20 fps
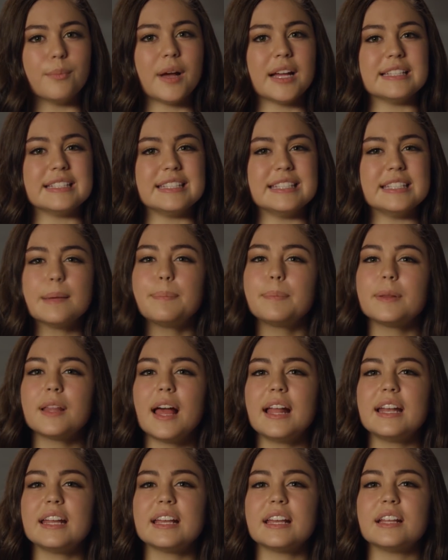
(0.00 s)
by
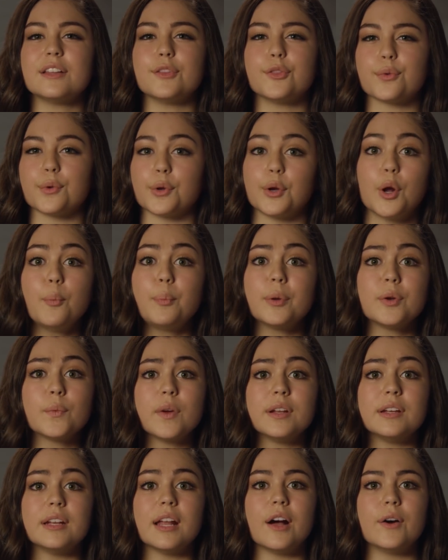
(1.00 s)
ziplining in through an open
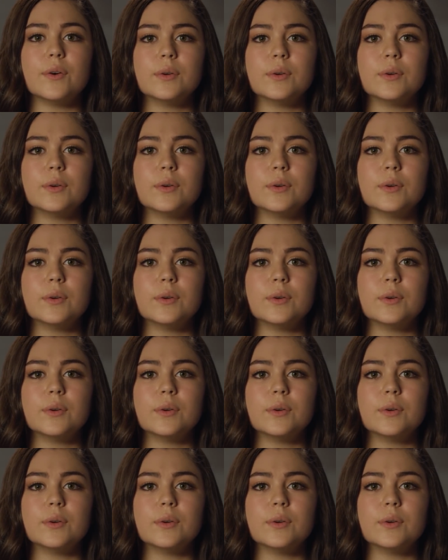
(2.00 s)
window.